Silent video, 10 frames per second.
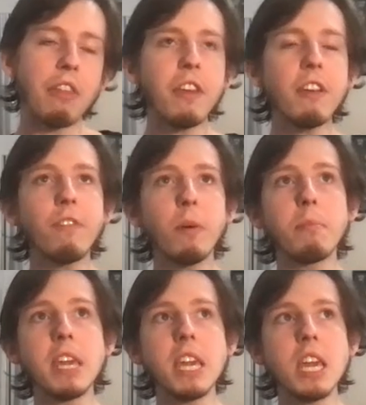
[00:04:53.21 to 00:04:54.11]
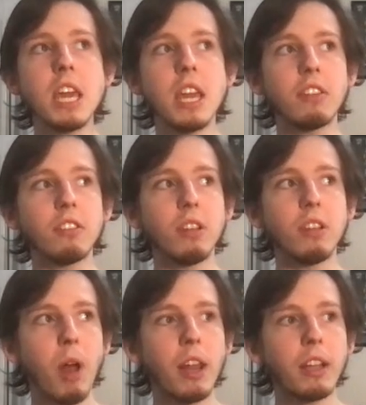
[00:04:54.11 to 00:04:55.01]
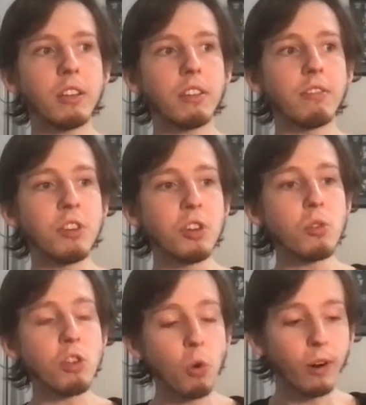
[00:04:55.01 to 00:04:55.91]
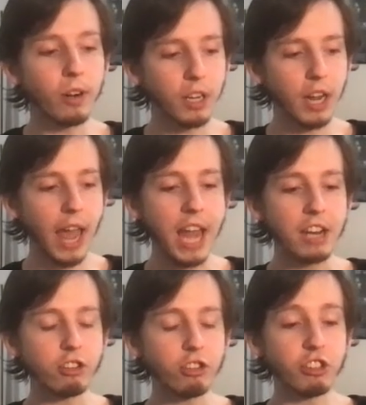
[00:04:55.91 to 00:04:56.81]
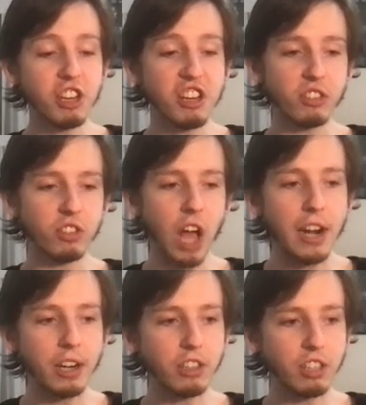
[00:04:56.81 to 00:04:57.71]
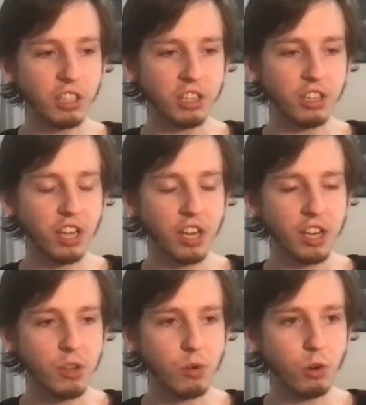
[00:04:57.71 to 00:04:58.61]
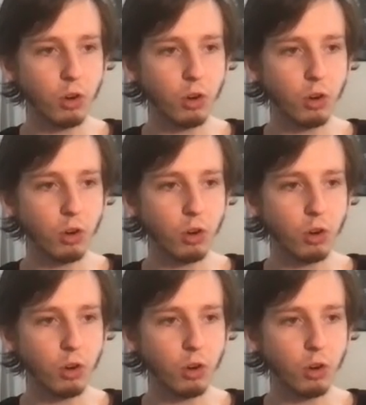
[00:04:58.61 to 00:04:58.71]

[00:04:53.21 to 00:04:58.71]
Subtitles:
I think for me, it's a product of New York and just a desire to continue